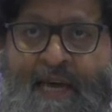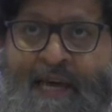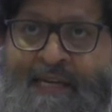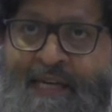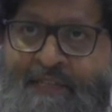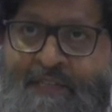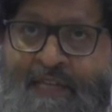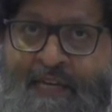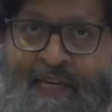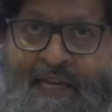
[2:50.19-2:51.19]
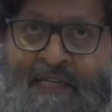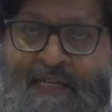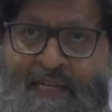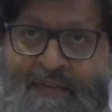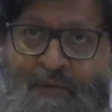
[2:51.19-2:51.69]

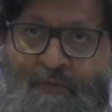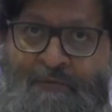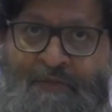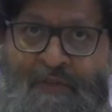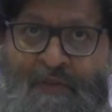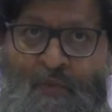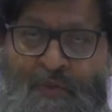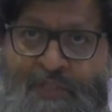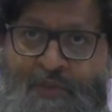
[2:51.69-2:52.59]
and don't wish